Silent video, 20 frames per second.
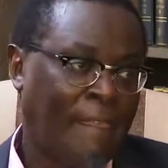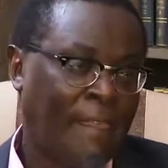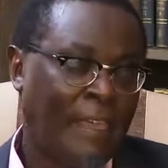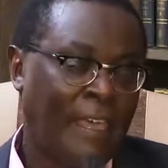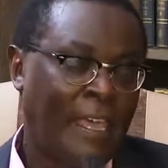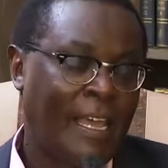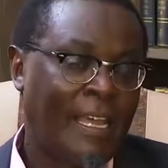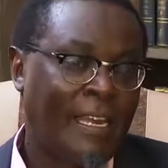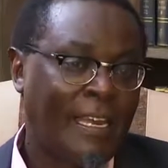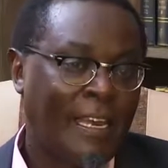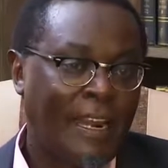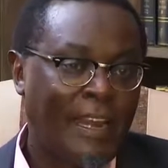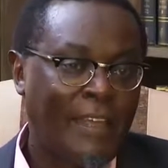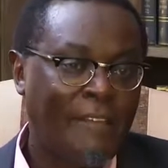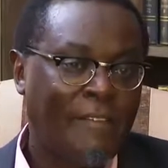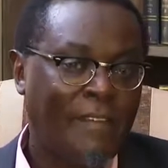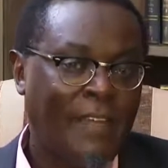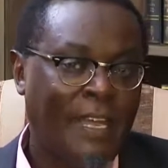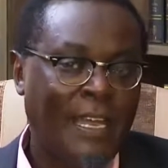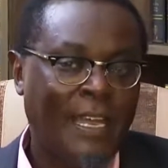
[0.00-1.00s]
He can
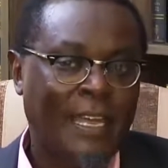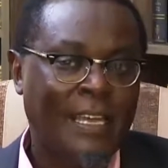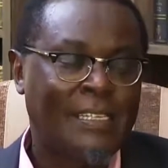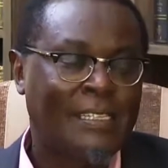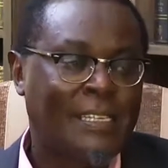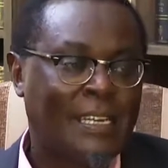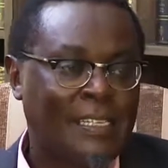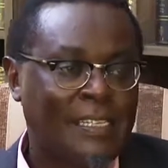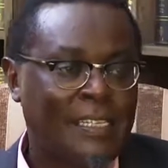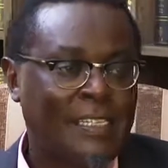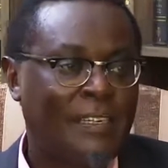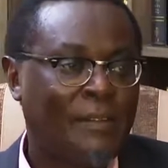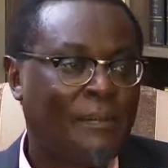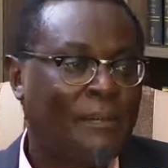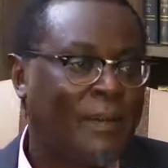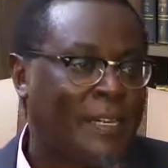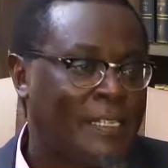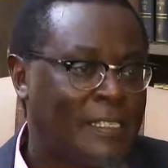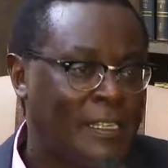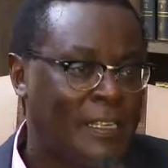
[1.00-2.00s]
arrive there as executive
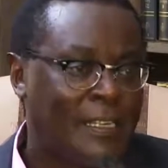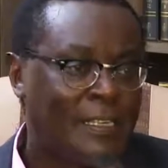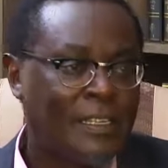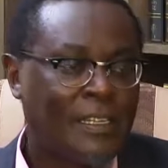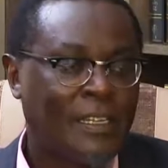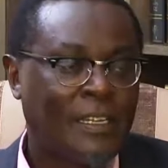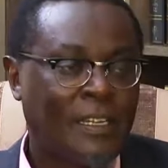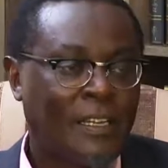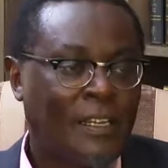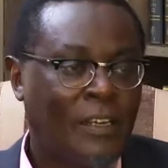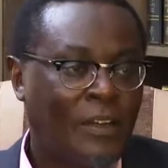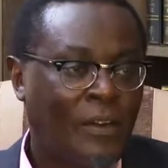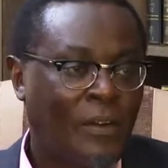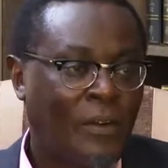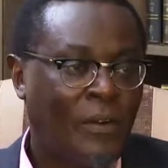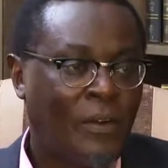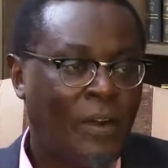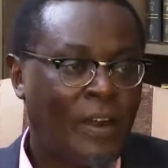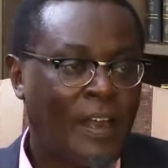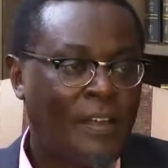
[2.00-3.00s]
president
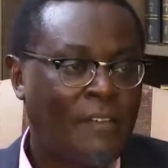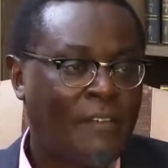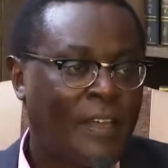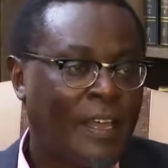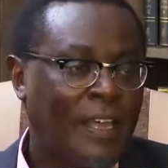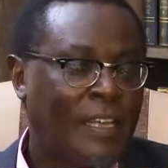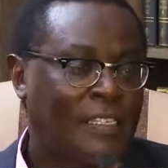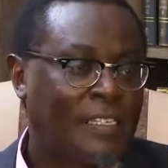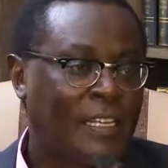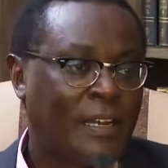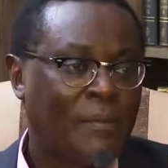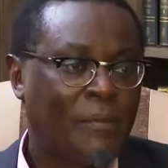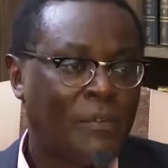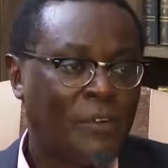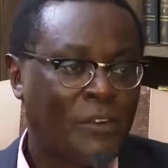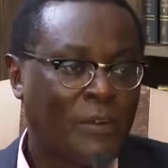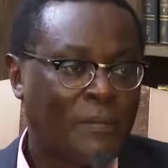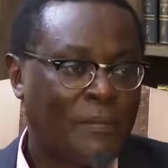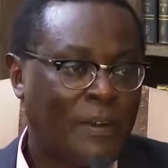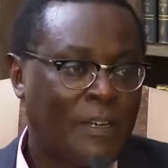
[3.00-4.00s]
or arrive there as
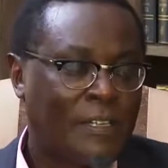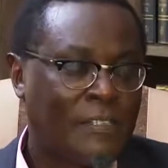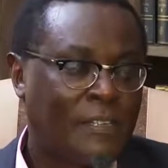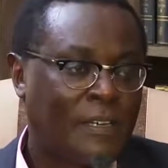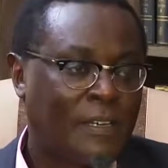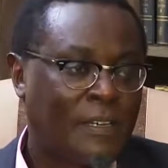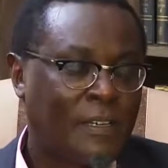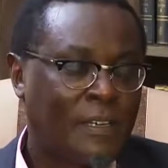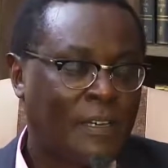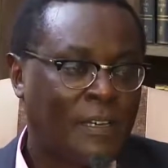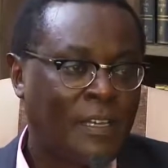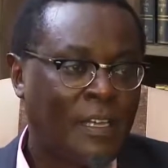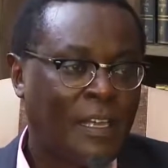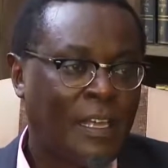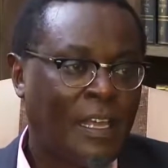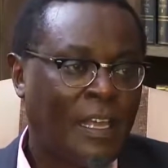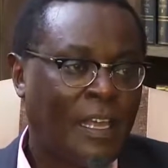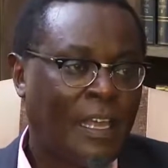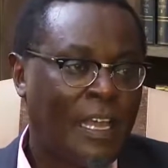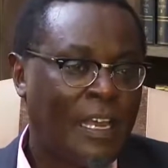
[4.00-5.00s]
ceremonial president.
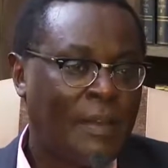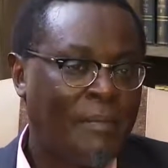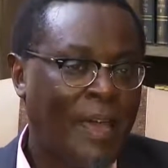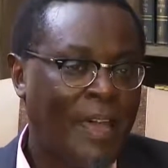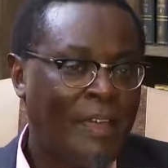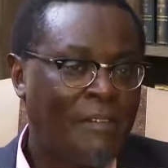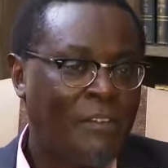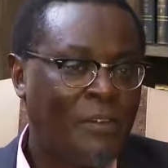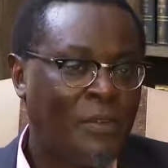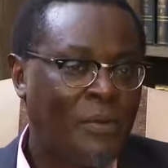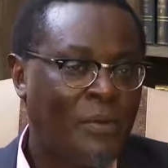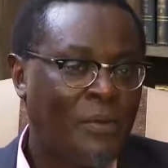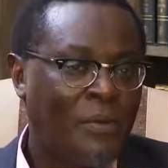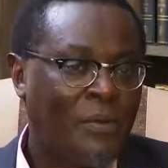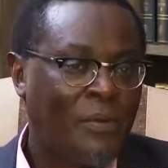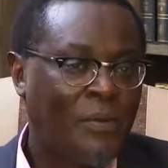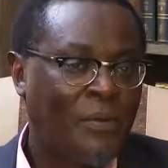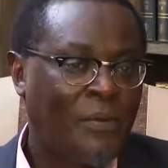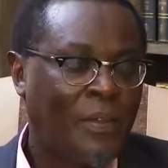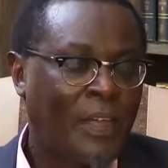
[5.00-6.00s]
And in my view,
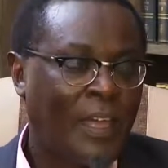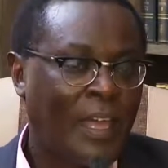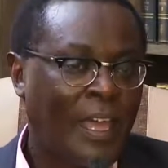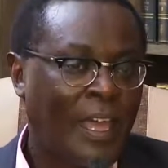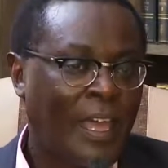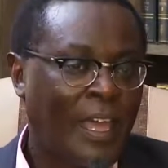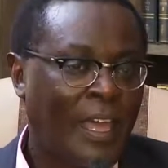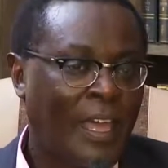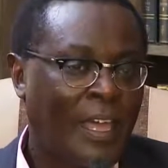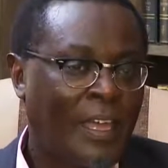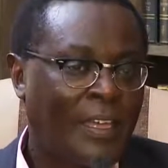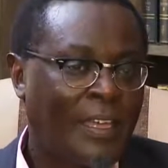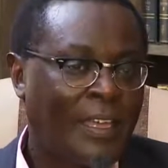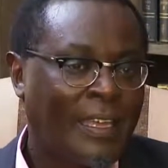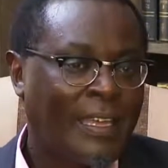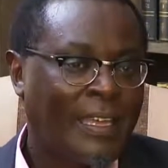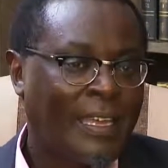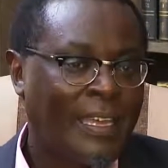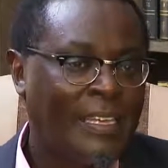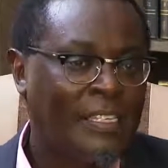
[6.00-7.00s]

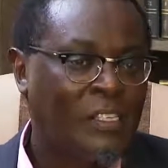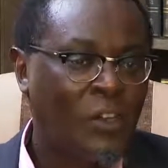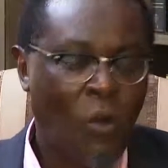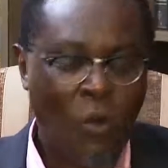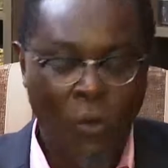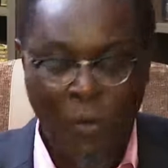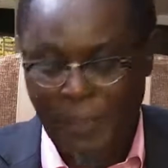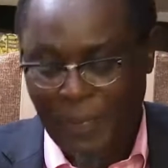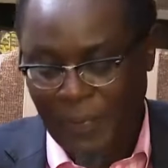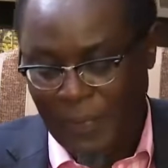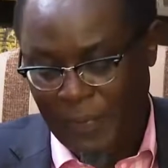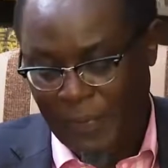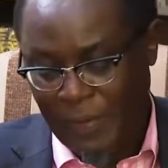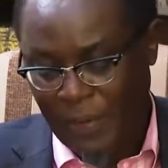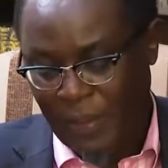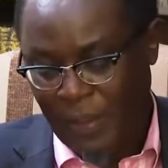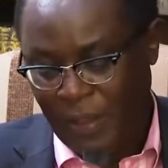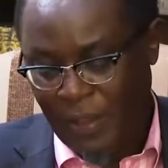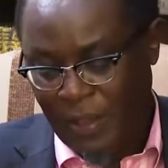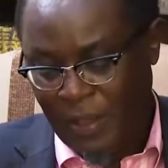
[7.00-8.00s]
his hope,
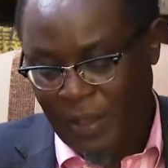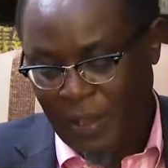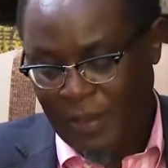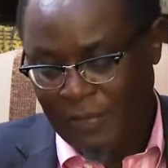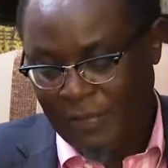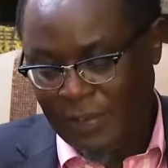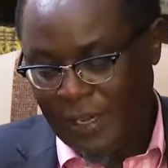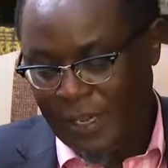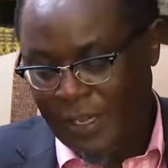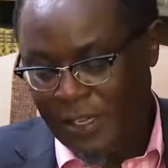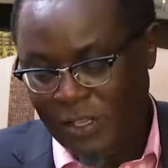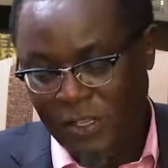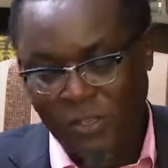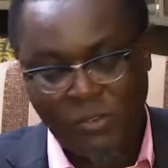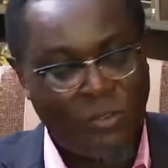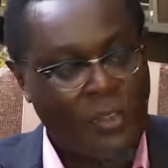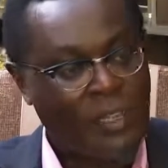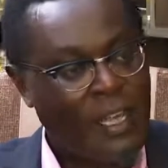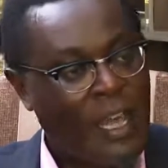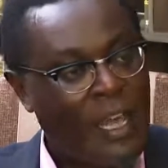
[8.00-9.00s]
after he
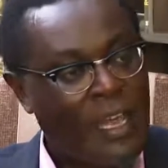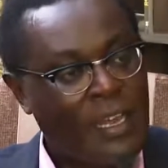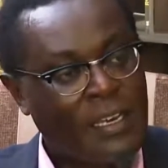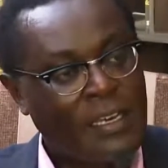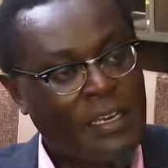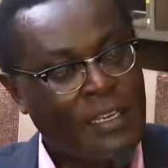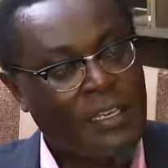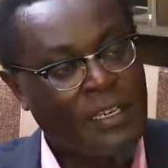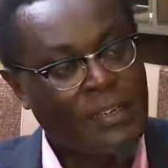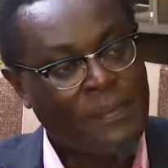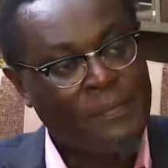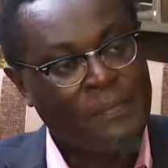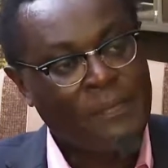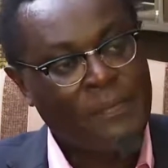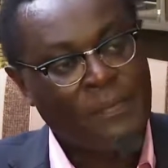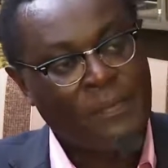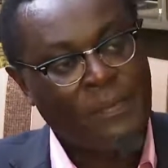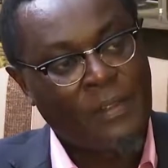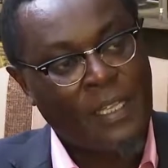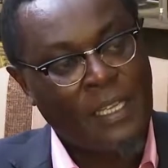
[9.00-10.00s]
shook the hand,
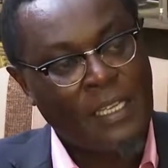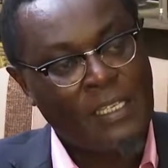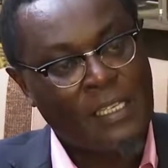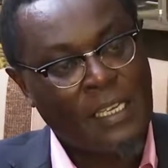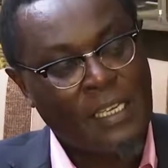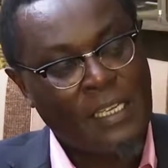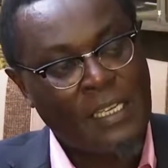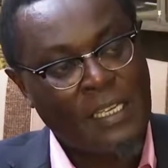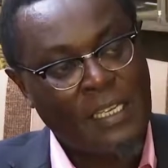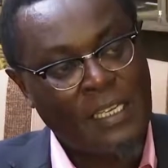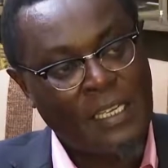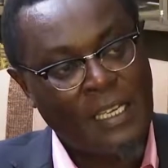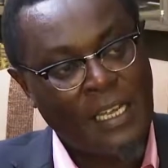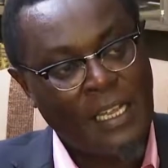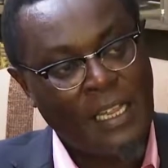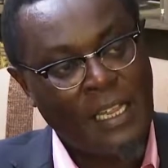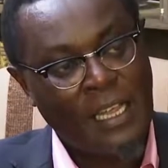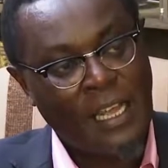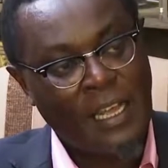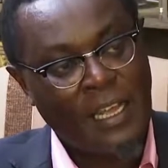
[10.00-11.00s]
is that he'll
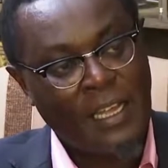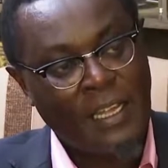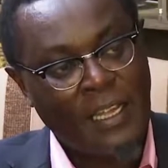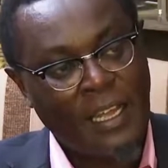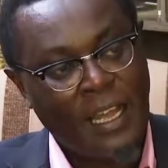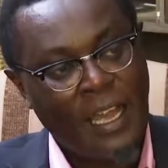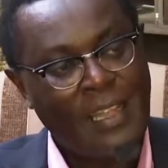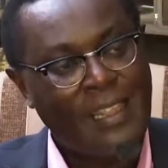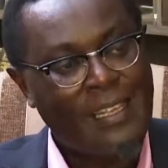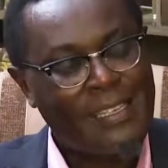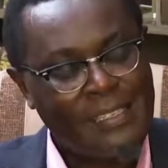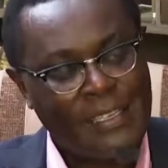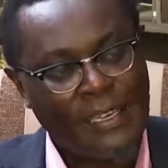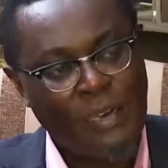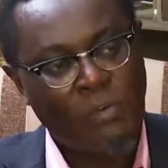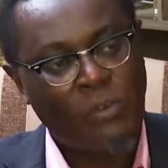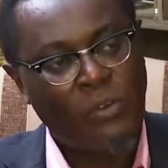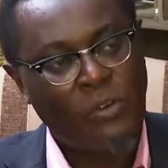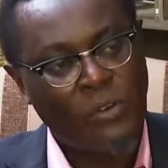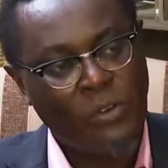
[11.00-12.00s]
get there either
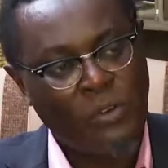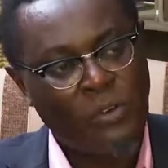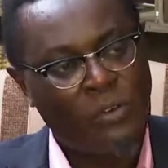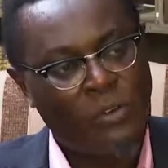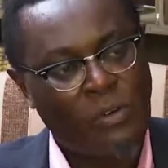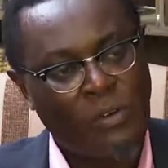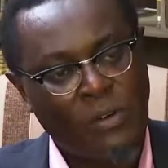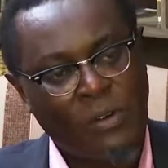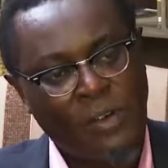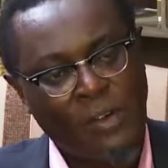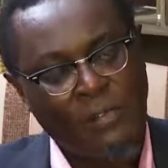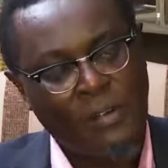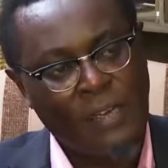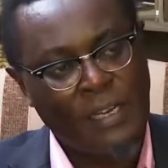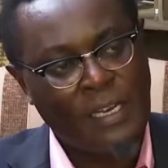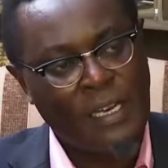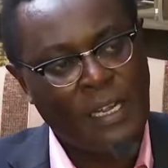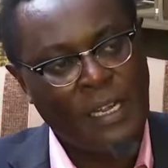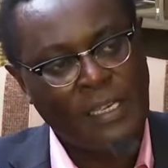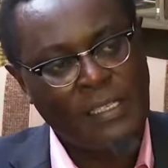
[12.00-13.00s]
ceremonial or
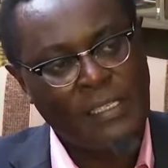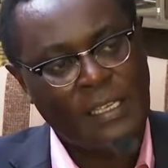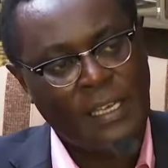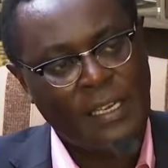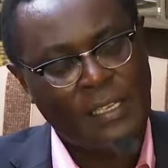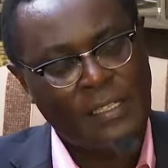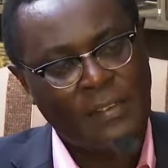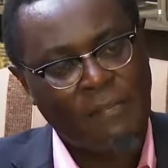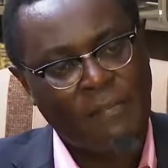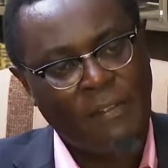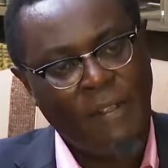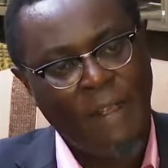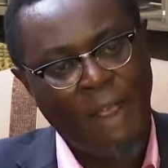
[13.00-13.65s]
even executive.